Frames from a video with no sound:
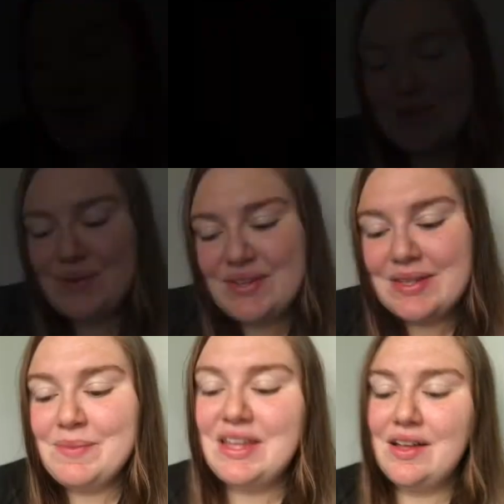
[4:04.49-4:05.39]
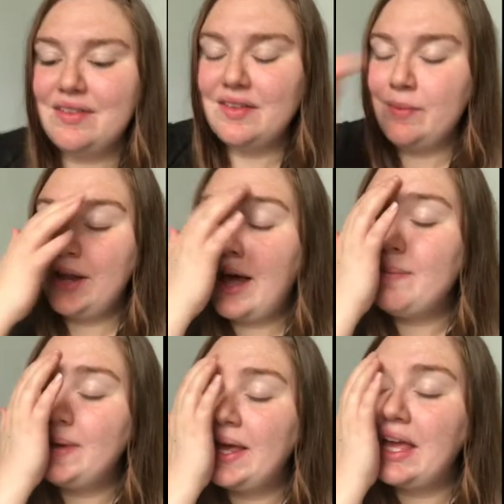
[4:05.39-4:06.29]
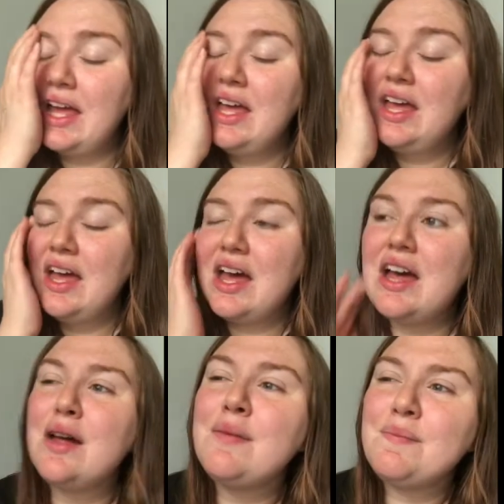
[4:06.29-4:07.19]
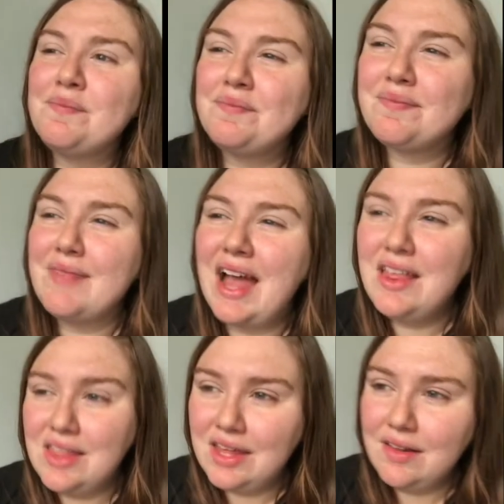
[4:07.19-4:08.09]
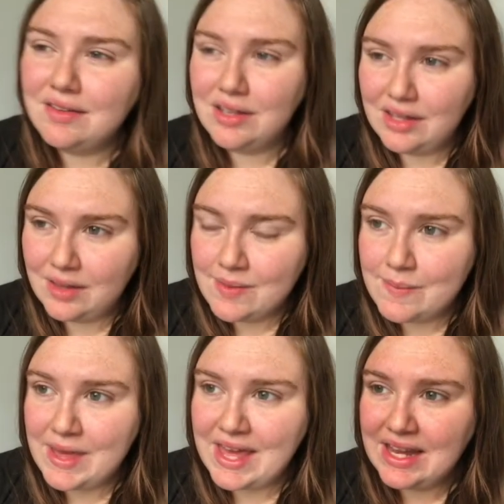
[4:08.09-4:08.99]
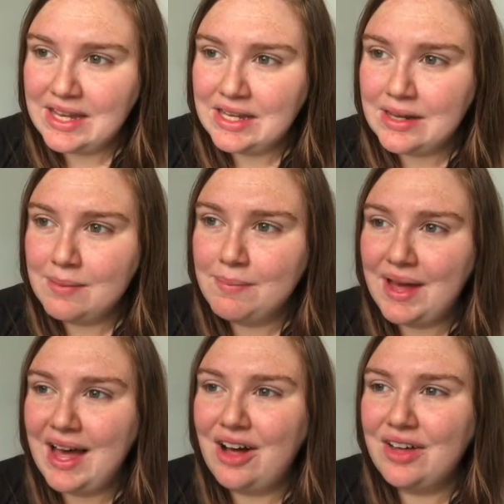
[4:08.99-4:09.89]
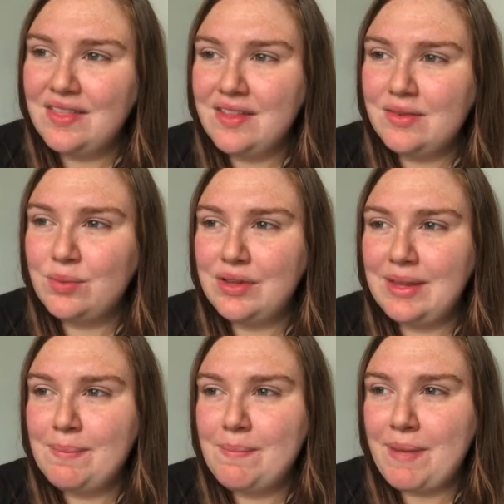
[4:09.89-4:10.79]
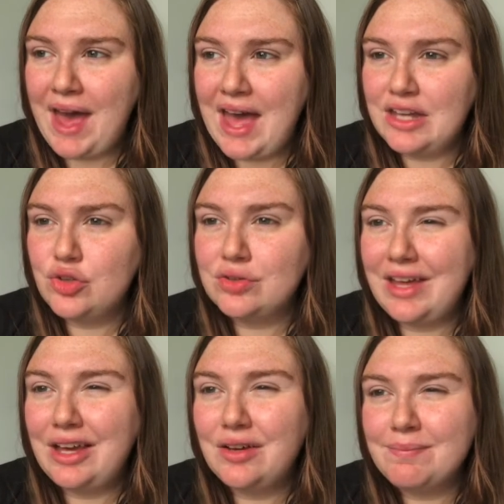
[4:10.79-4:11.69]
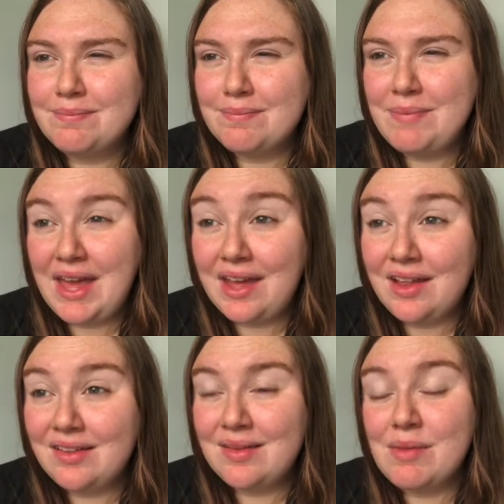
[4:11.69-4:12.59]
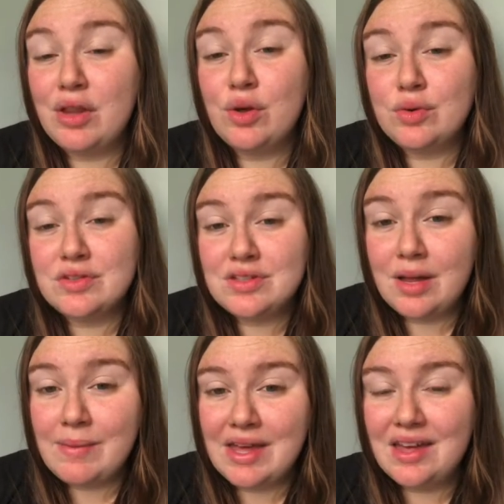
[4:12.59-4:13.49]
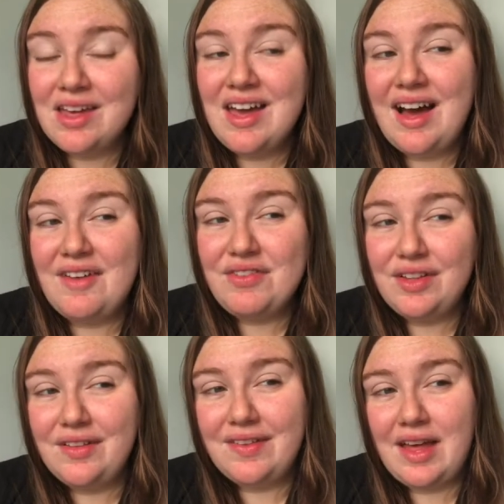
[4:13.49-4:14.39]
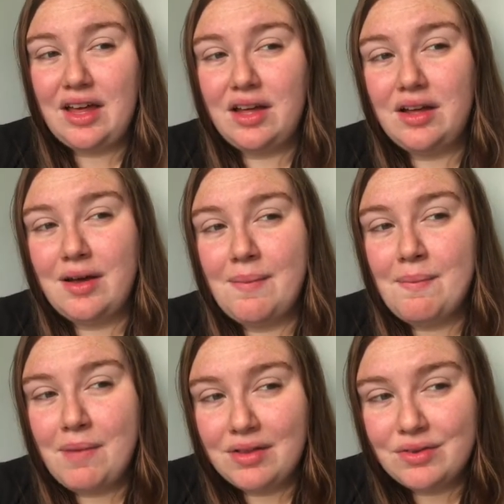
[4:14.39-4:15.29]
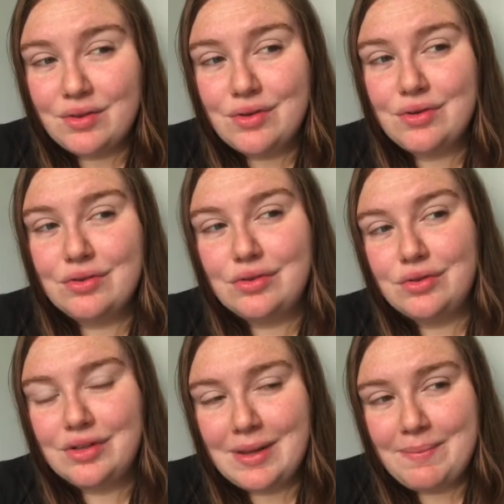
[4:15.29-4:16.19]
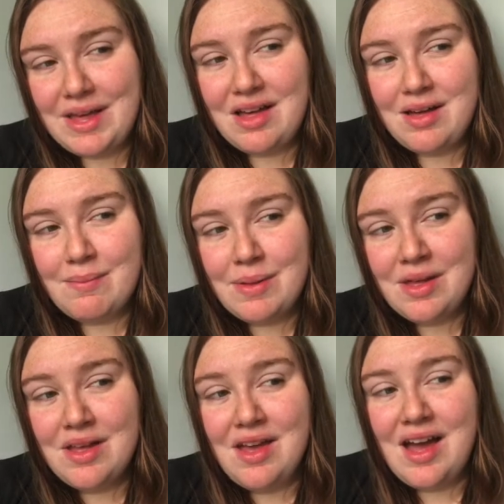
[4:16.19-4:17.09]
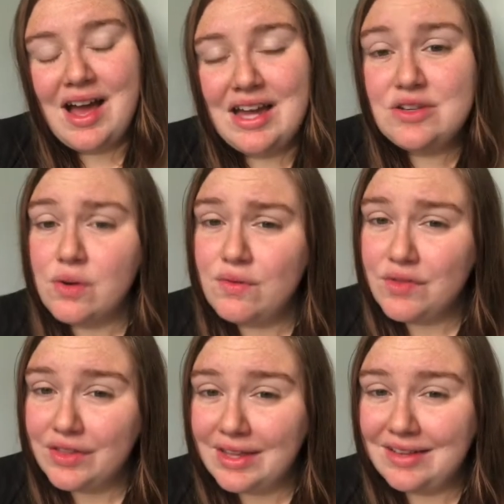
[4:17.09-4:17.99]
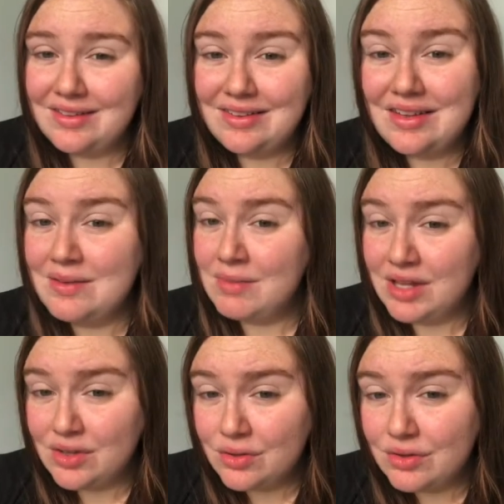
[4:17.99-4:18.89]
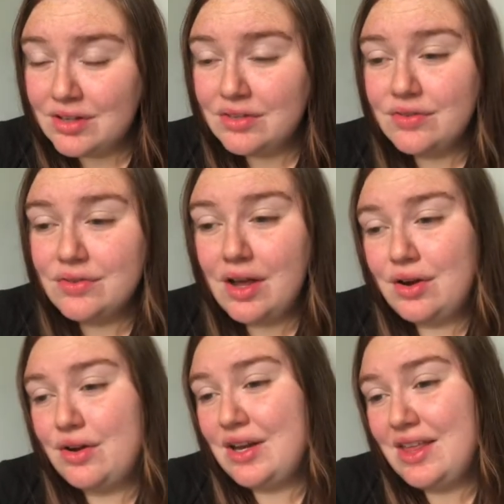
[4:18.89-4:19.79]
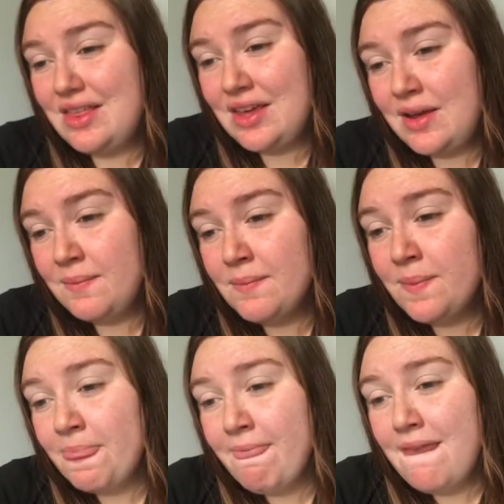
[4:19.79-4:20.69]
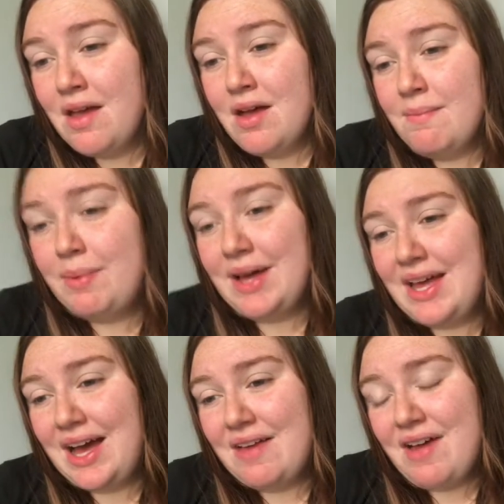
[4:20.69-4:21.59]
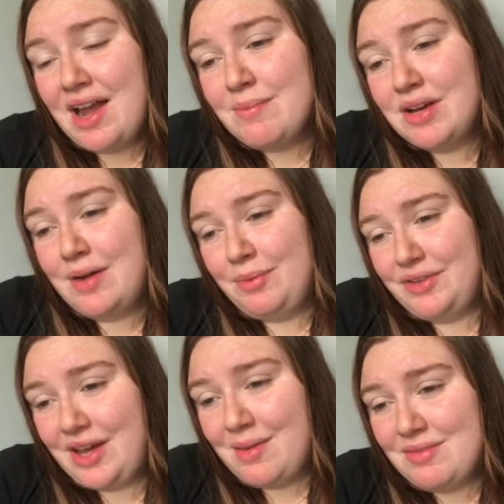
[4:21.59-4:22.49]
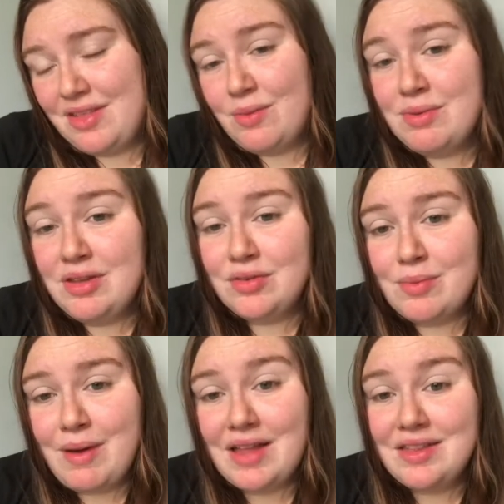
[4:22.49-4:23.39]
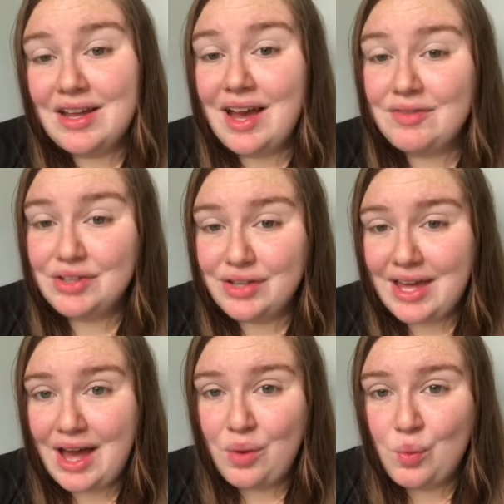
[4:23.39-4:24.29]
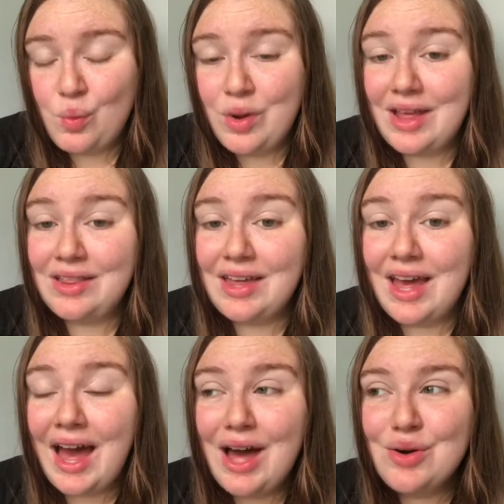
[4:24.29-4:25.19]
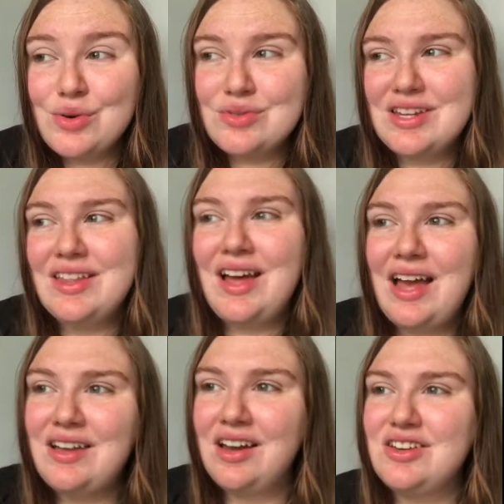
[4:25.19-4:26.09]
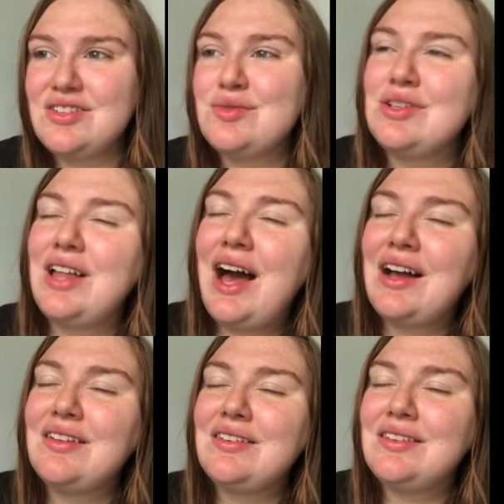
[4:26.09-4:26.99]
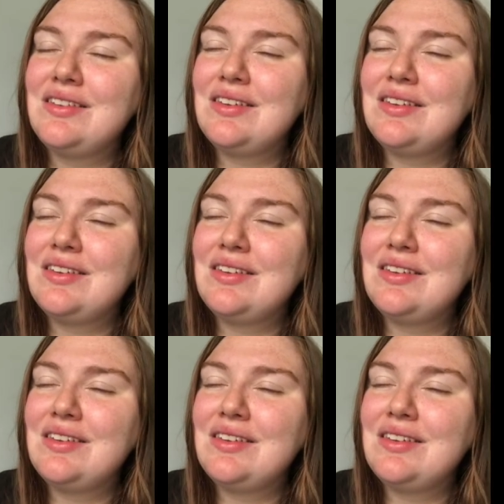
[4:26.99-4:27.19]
So something else that's been happening, I think it's ligament pain, but I'll get these really bad, like, pains in my lower stomach. I feel it's like muscle cramping up. I don't feel like it's in my uterus or anything, but I've had them a couple times and they'll be so bad that I have to lay out. And when I lay out, I kind of just relax.